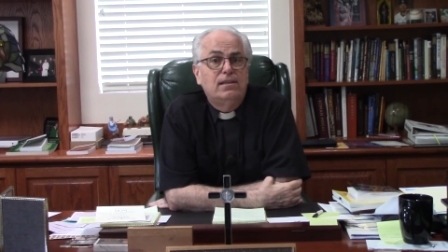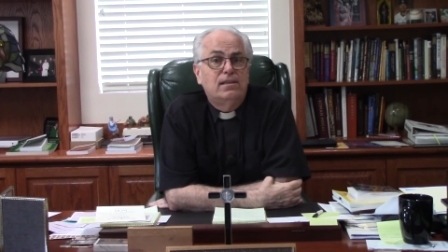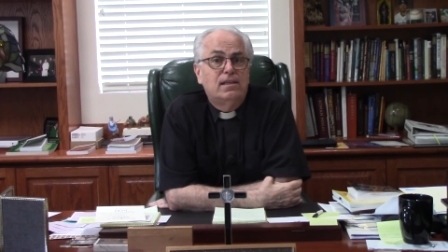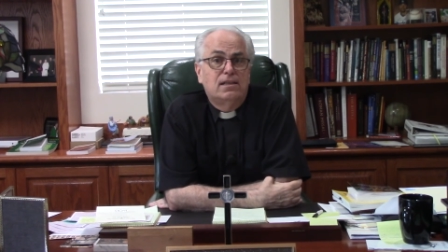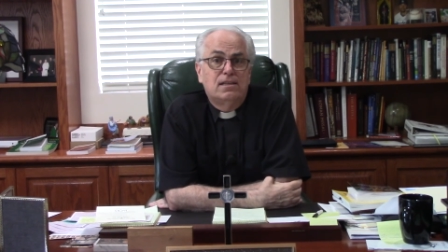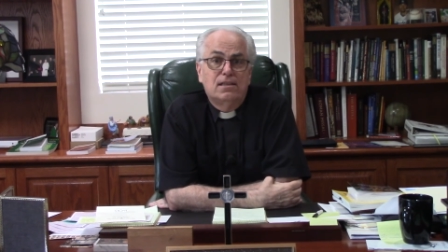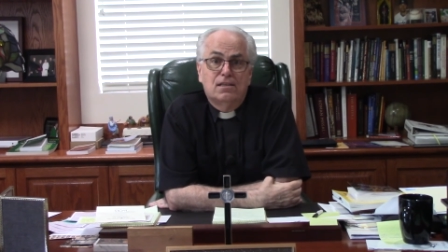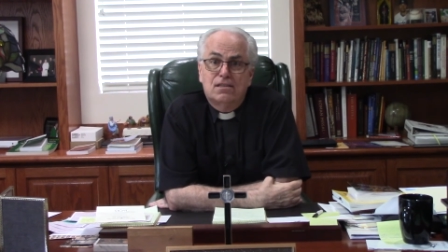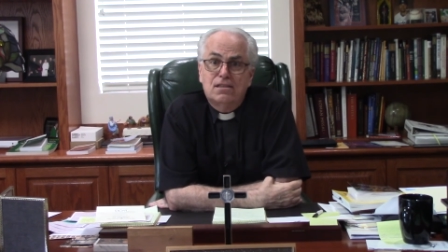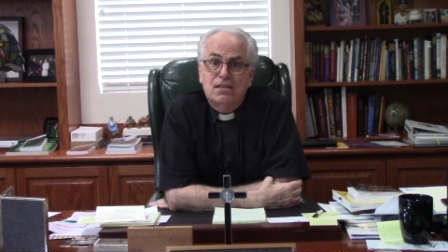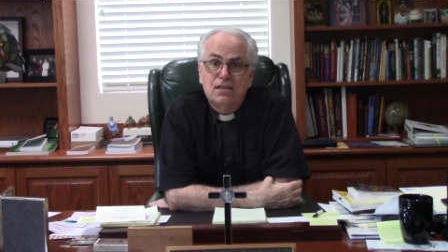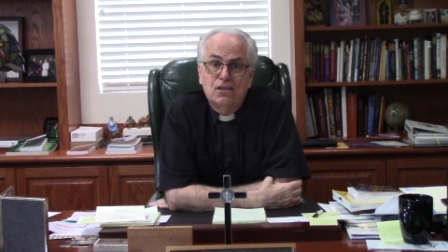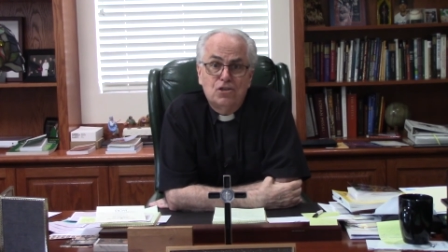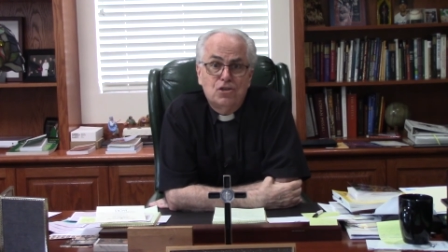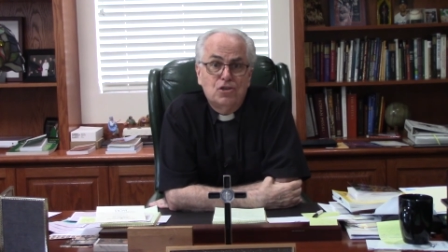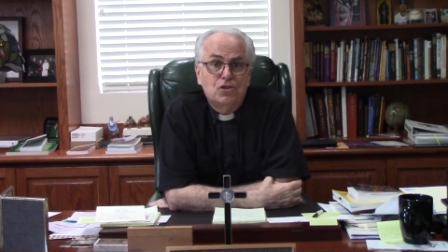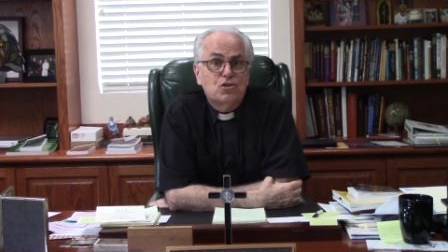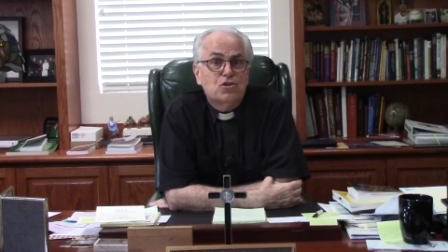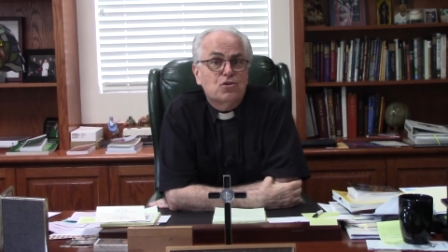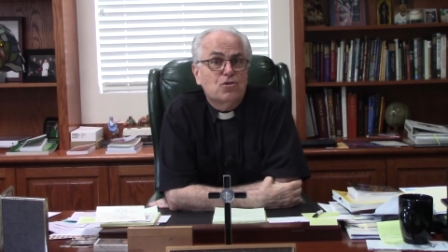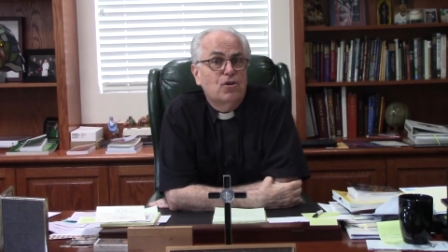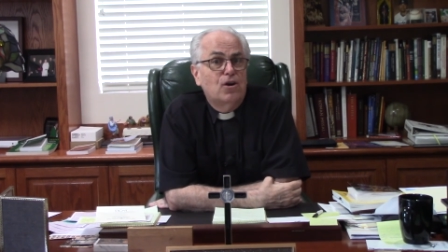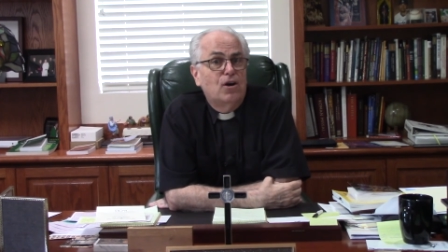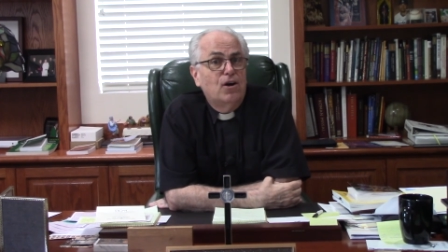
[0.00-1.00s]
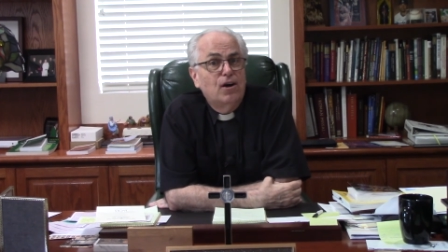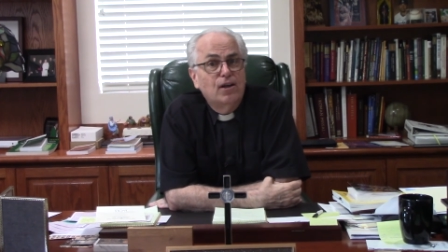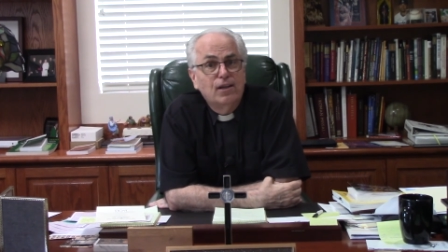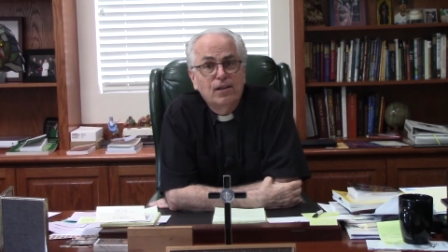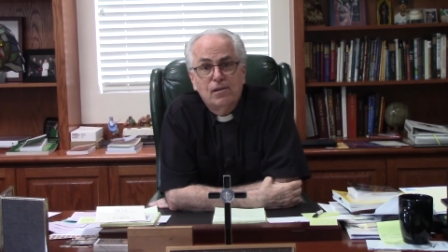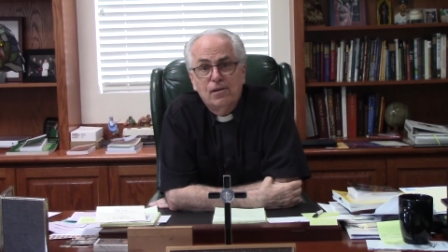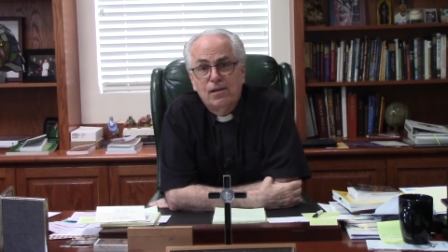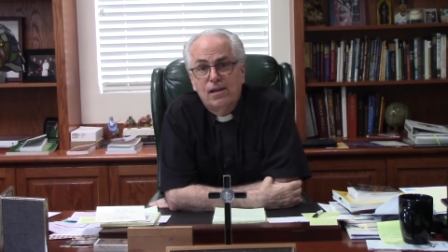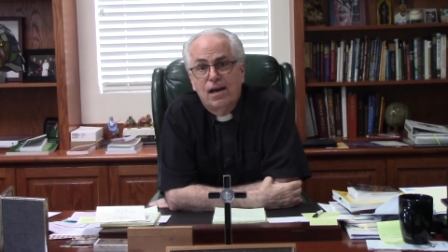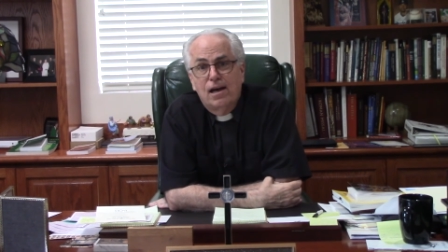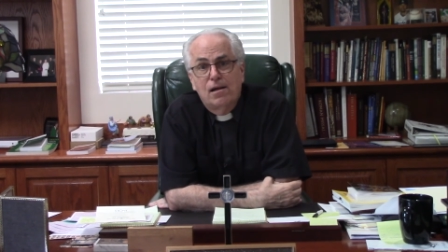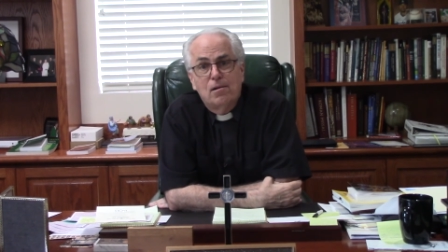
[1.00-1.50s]
The decisions are
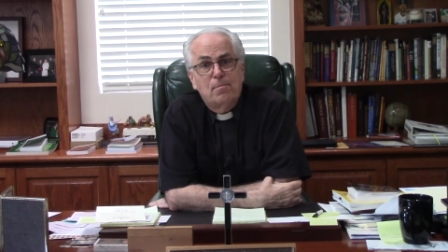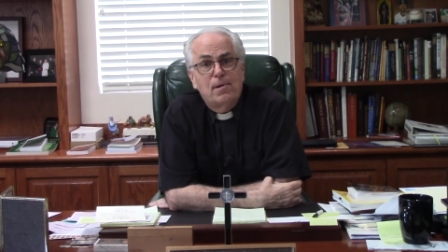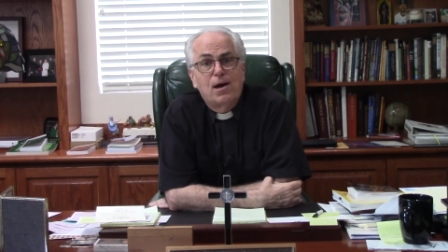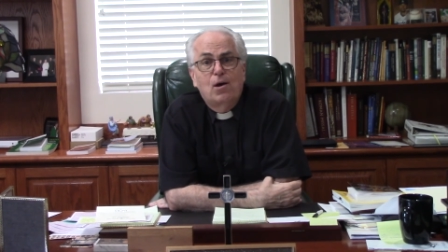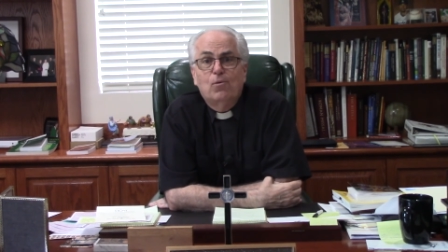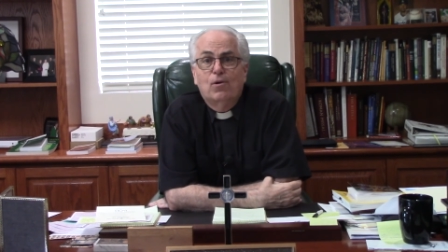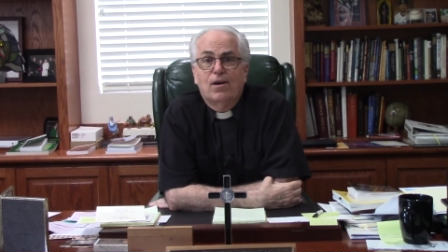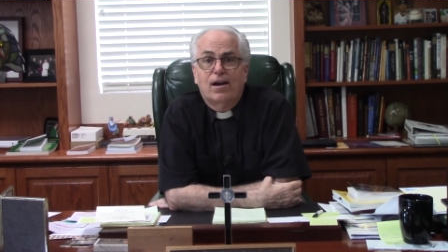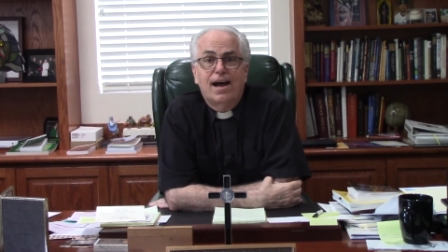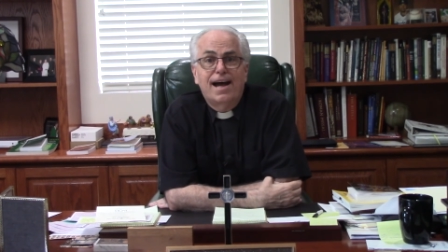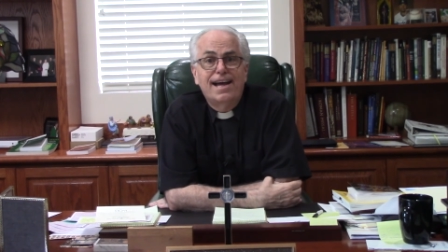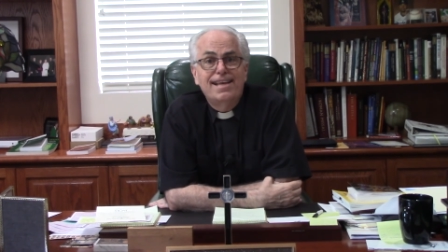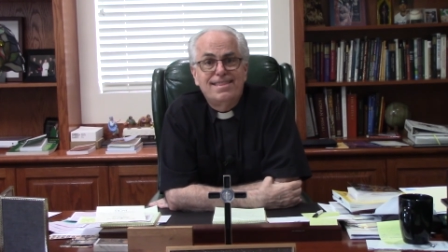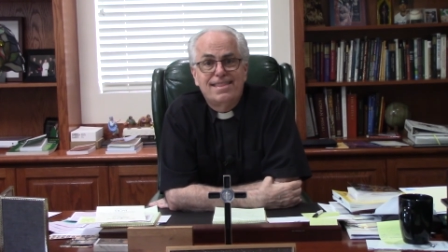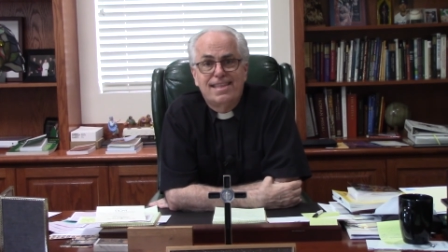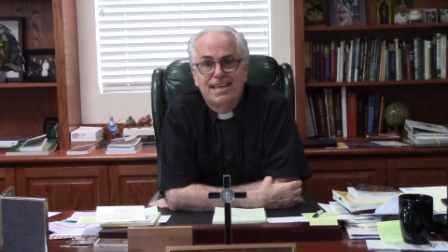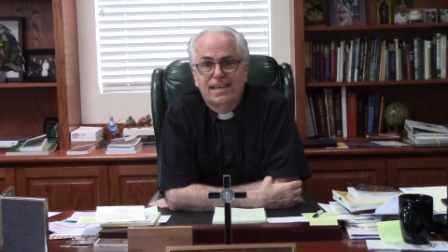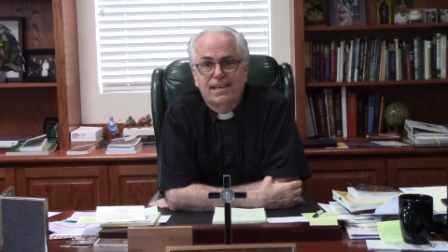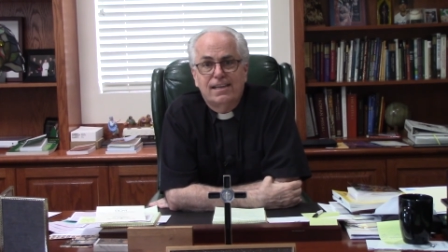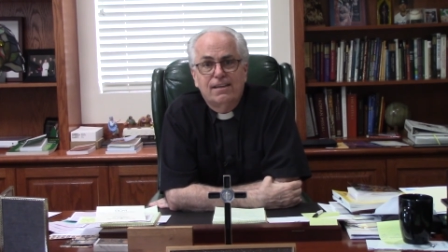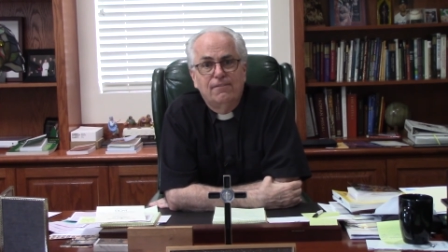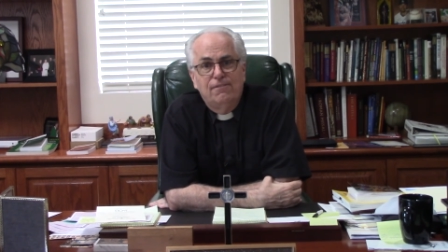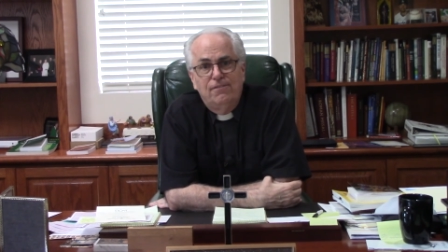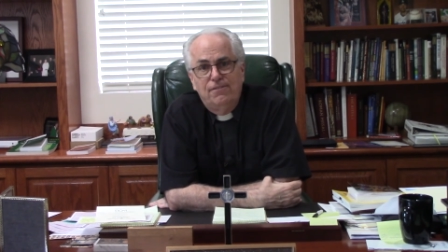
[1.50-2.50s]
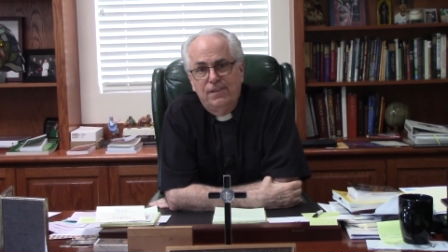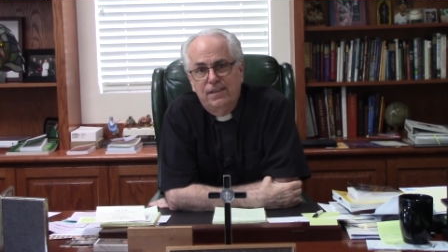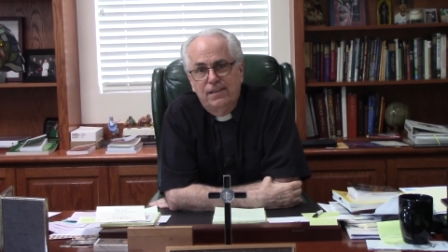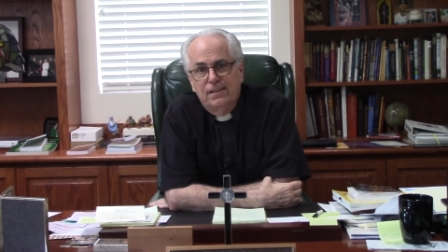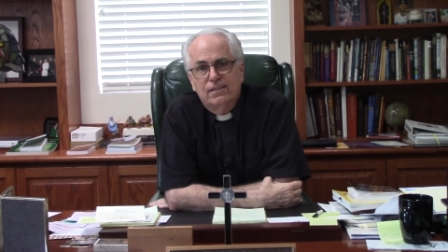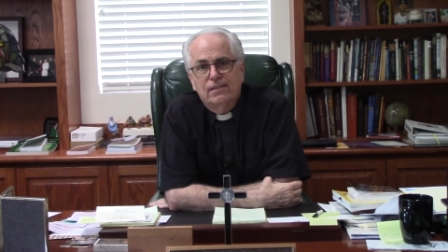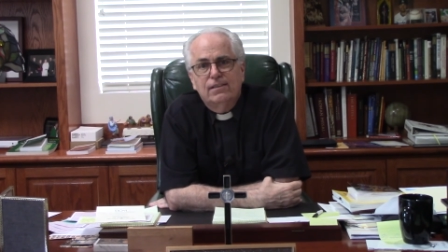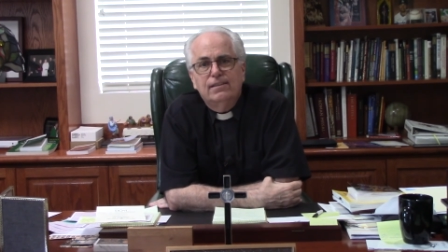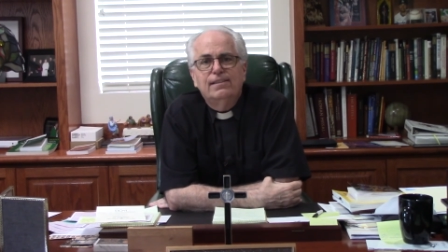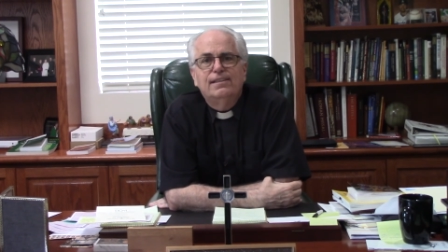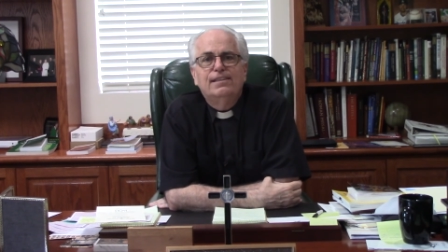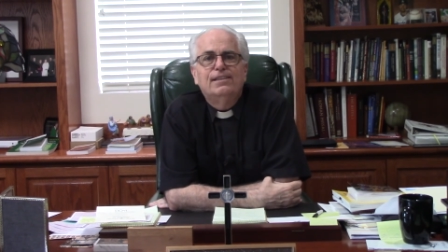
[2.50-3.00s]
all not about what I think and
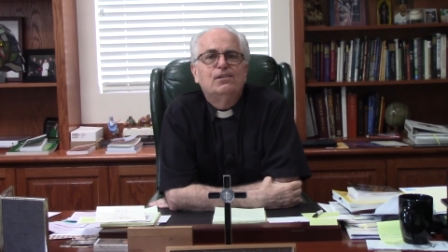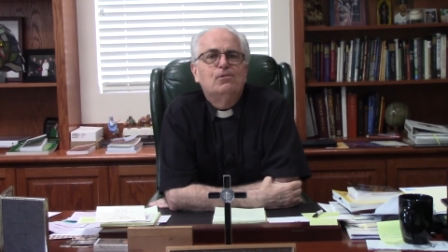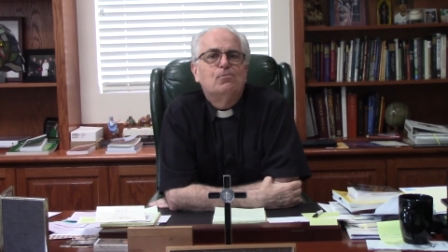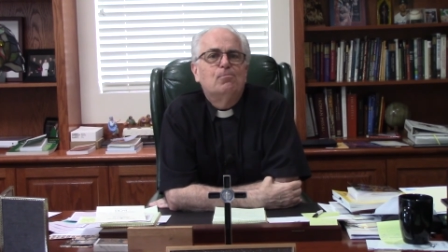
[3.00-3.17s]
feel,